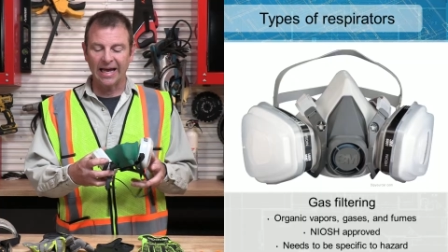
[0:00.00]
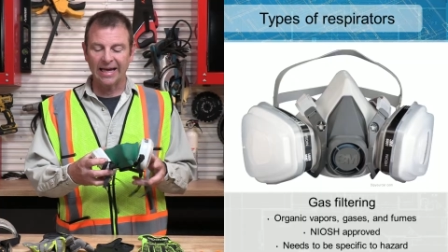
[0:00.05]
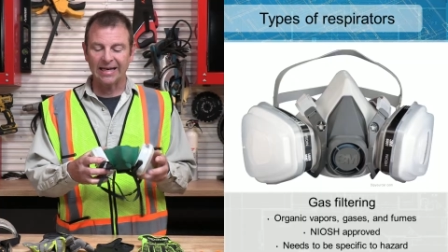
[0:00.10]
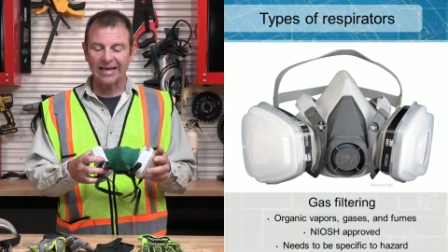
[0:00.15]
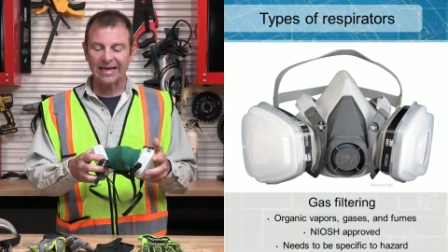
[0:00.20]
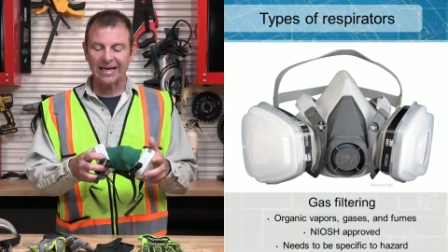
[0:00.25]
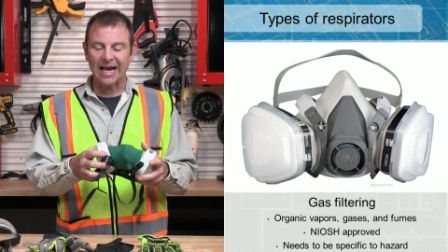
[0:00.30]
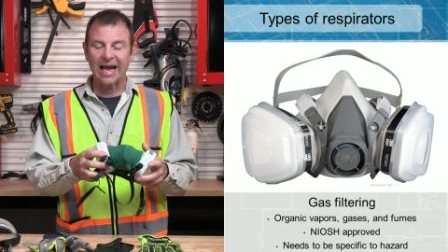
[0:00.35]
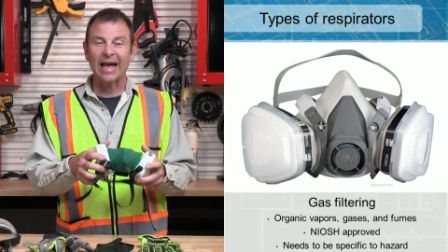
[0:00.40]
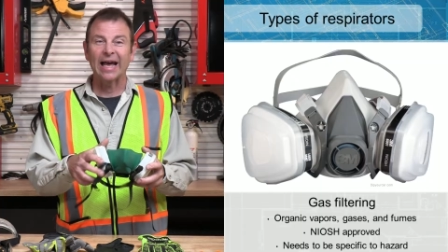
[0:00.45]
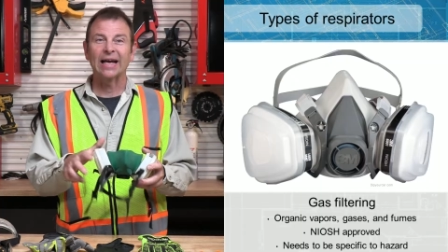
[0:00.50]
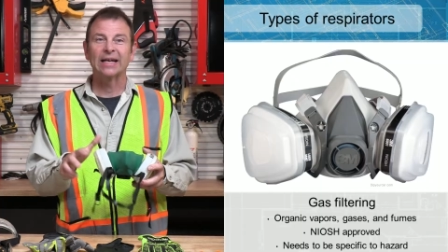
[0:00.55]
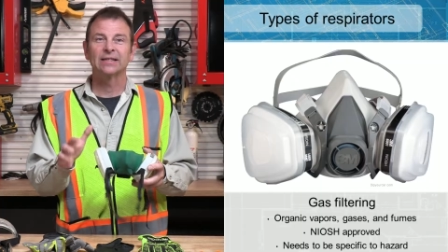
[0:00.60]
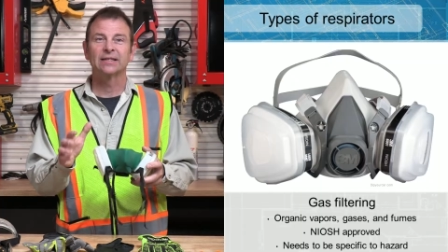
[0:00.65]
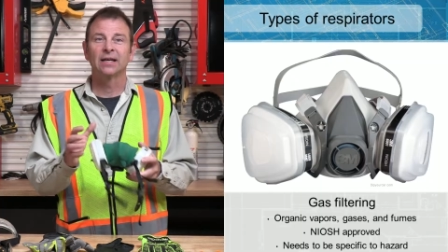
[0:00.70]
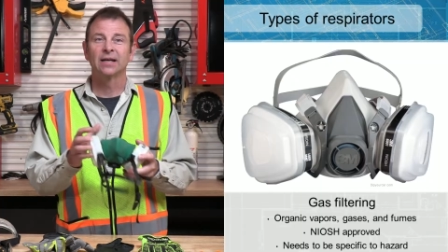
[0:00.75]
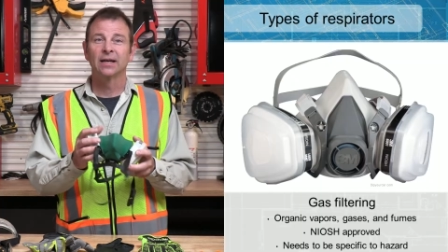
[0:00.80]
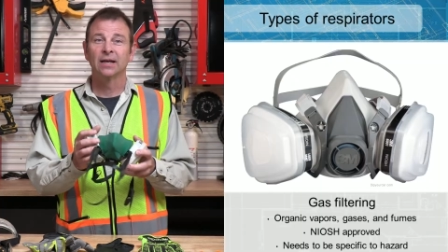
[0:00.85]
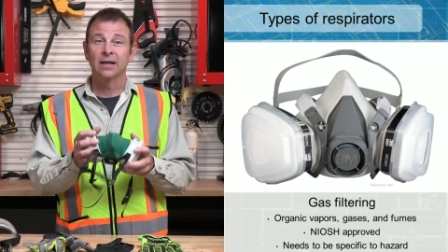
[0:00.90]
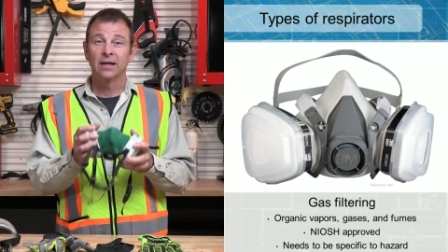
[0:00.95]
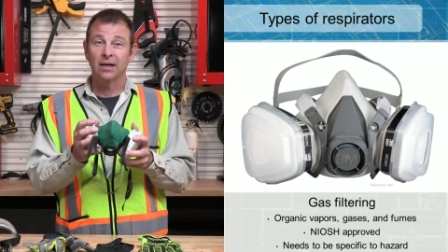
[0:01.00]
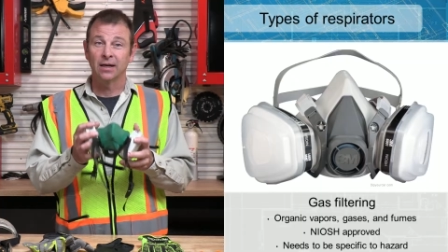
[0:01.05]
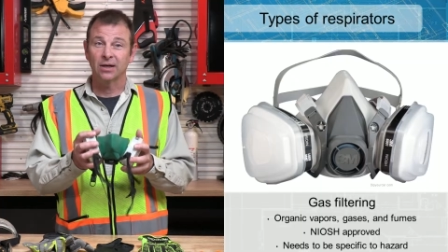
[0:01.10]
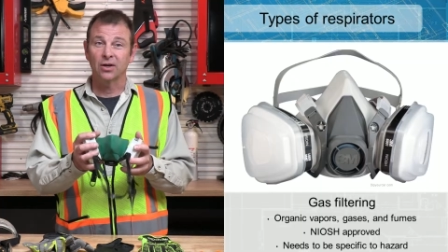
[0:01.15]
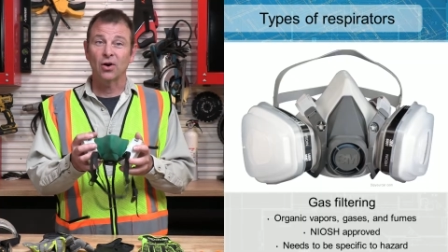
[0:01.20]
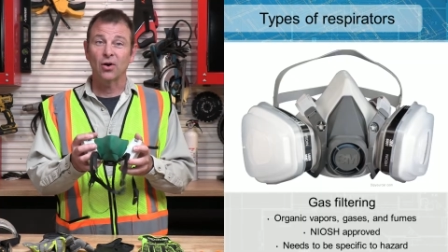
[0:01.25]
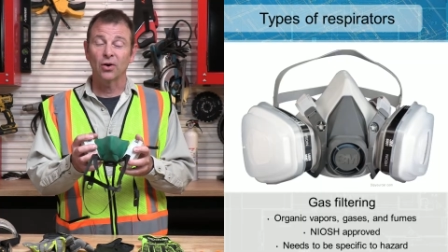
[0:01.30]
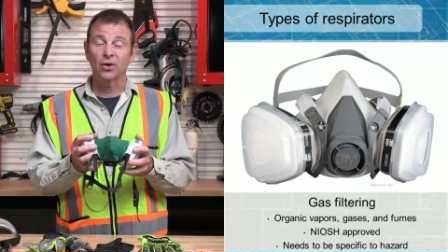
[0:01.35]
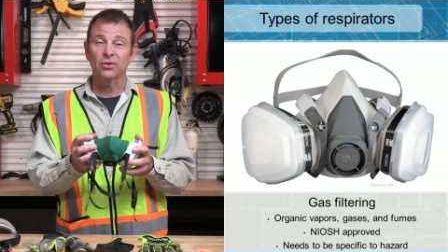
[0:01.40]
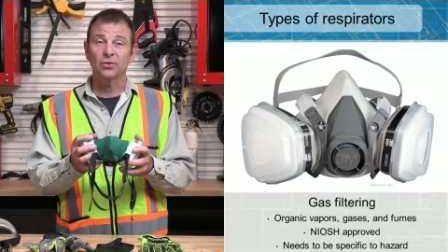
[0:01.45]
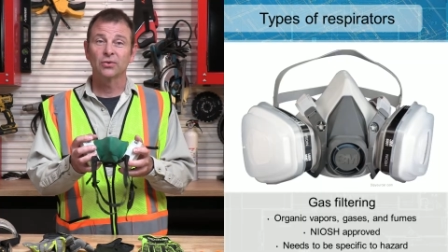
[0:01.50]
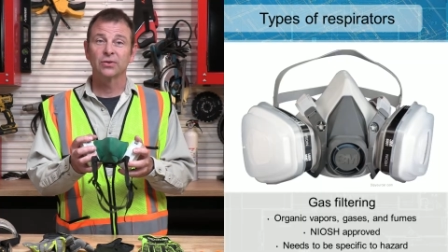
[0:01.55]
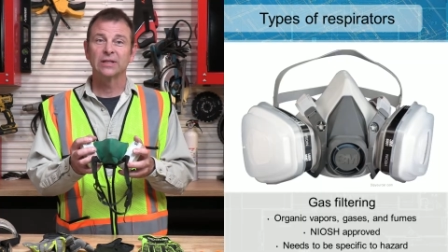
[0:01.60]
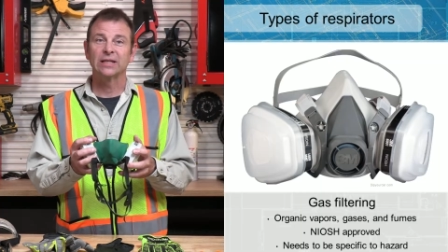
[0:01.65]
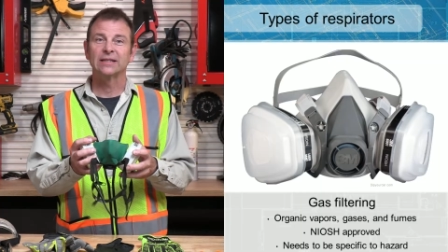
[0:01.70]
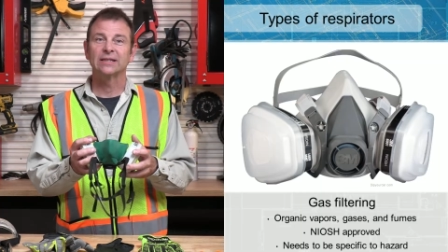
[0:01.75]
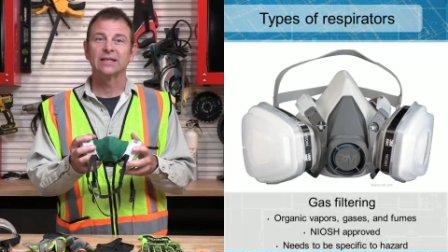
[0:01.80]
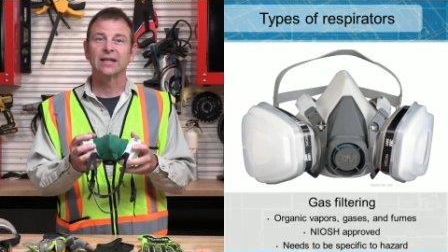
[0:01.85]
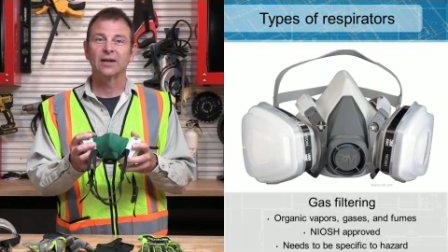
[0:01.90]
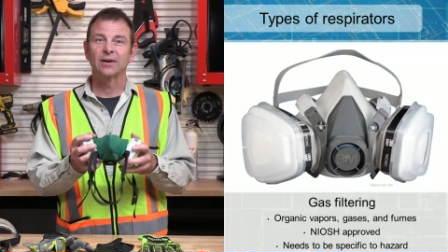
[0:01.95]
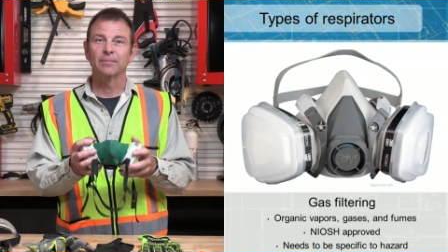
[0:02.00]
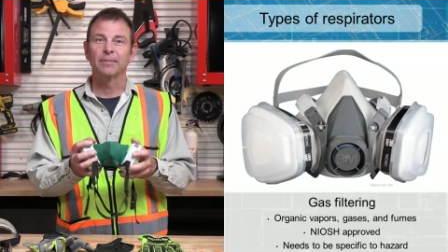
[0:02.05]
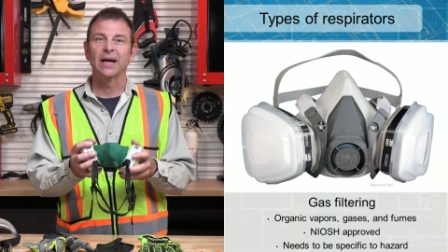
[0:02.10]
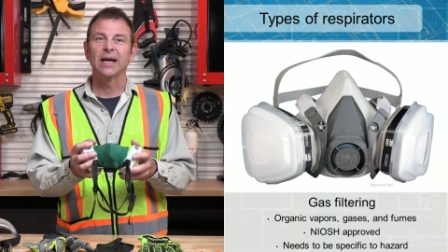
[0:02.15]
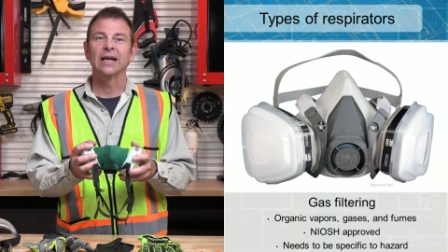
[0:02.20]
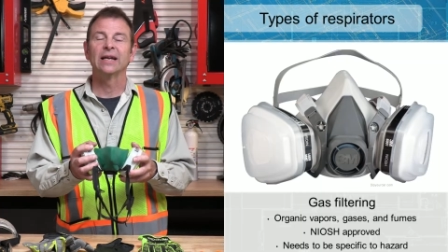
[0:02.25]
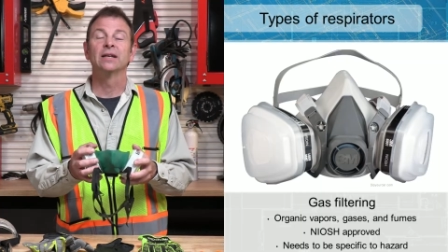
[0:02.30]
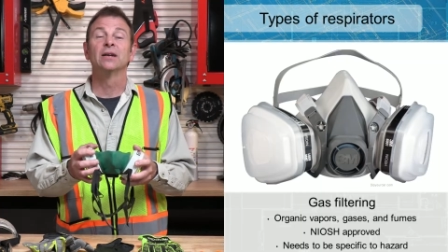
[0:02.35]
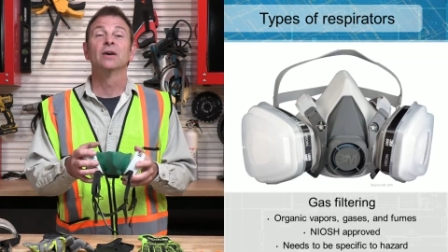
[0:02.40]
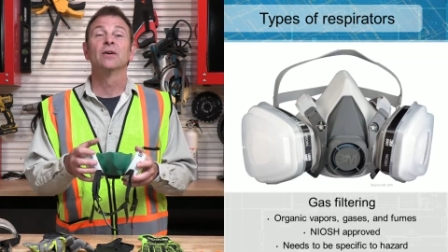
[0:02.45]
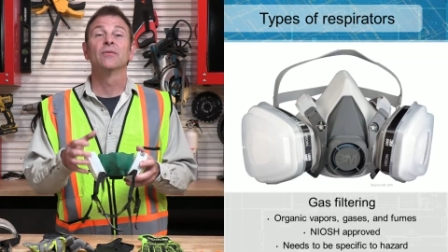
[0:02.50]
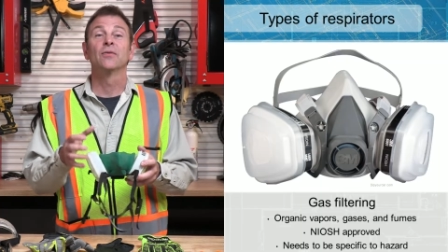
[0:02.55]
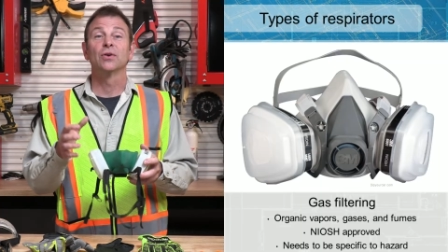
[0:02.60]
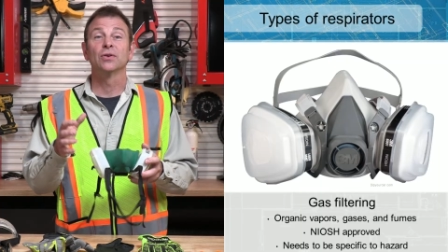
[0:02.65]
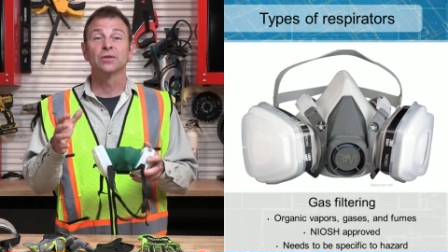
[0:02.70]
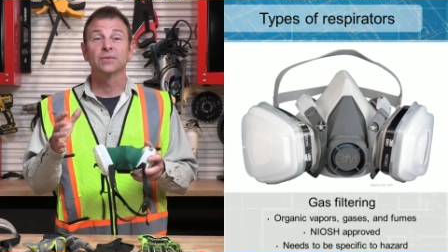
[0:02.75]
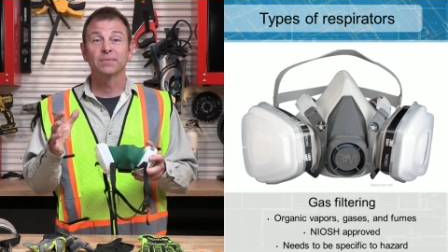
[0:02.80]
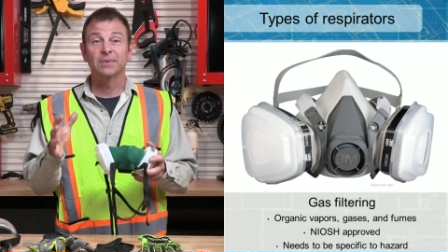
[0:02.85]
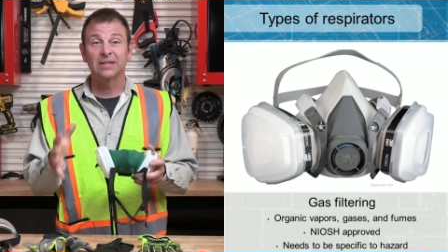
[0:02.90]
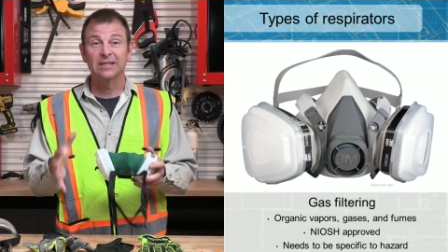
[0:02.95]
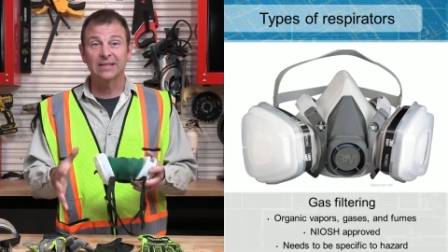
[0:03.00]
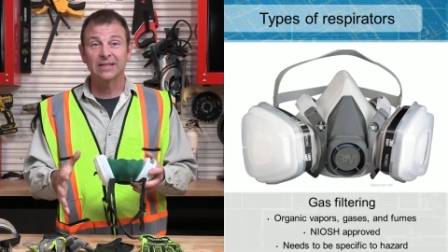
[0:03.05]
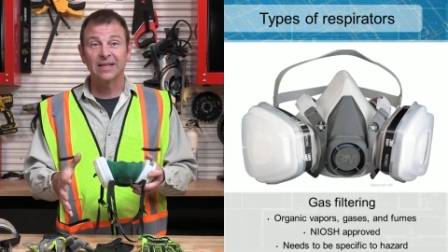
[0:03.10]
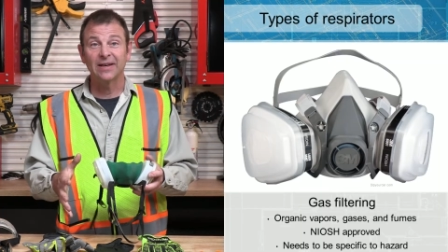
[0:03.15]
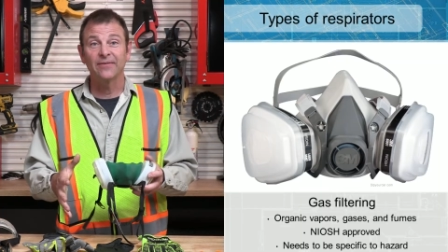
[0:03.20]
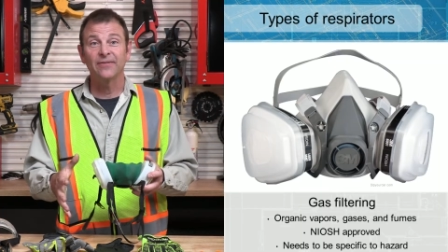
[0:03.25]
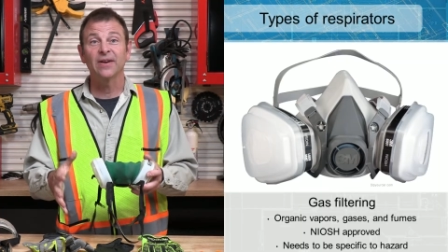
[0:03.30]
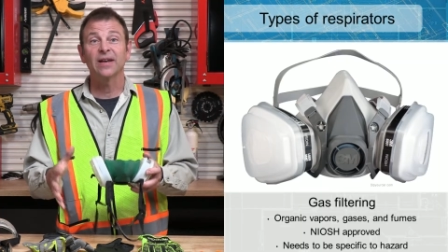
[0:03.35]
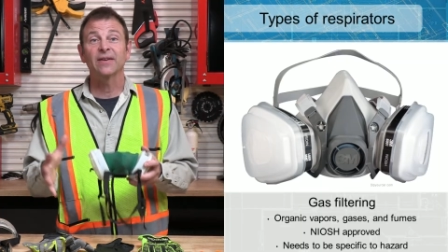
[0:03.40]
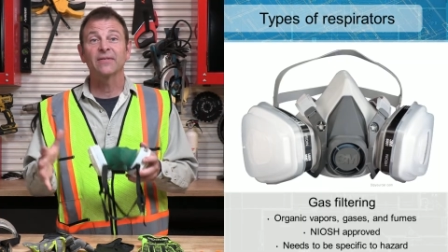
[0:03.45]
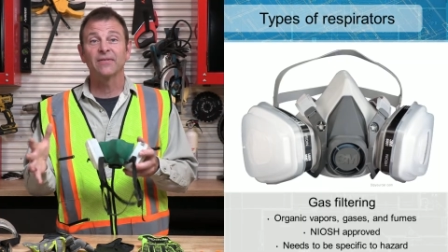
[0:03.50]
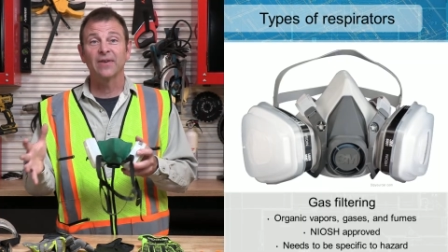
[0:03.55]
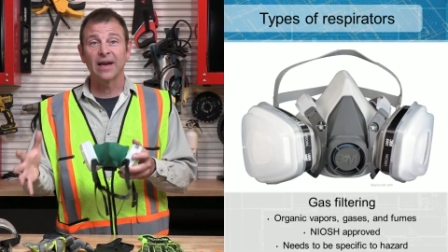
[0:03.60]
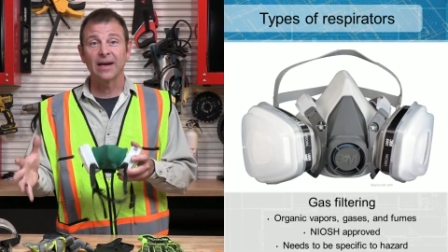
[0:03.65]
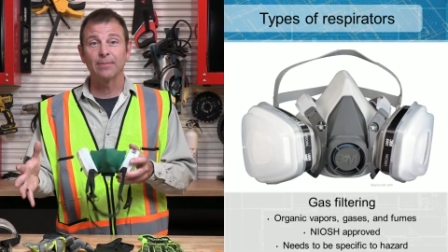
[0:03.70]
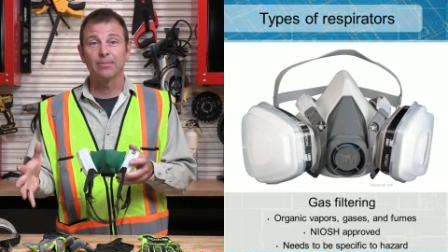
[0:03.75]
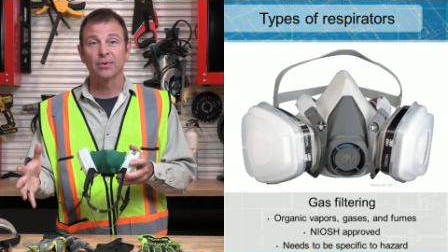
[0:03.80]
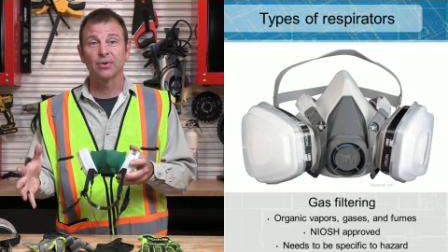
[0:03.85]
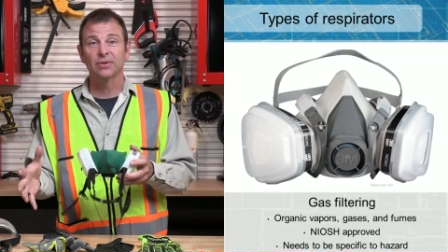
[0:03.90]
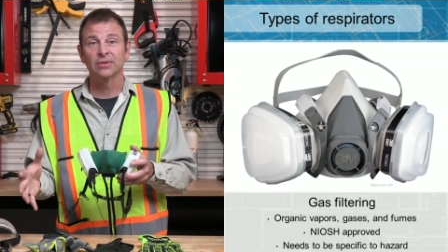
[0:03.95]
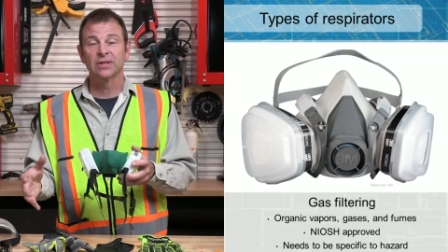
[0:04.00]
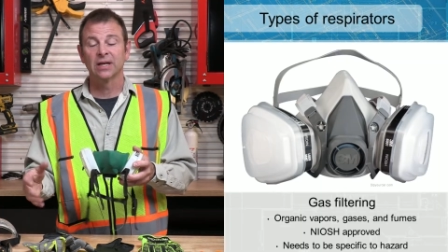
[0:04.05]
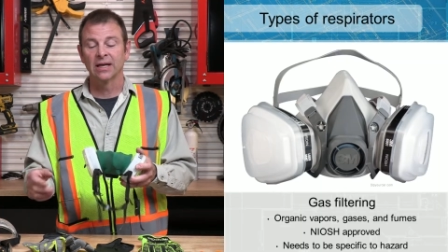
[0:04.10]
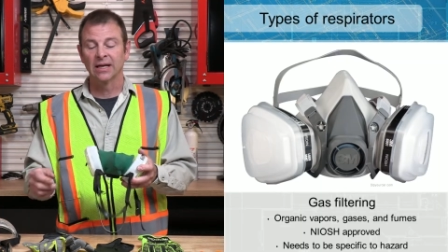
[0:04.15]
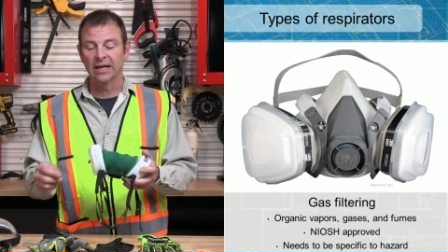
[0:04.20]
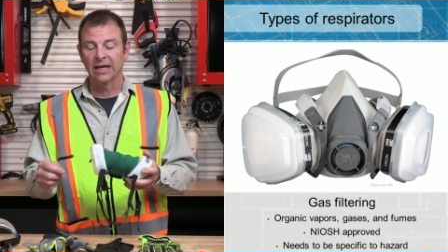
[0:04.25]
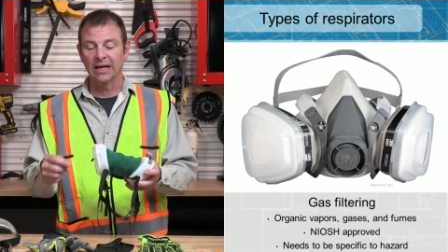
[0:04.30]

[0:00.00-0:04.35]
and it has cartridges that are made for specific vapors.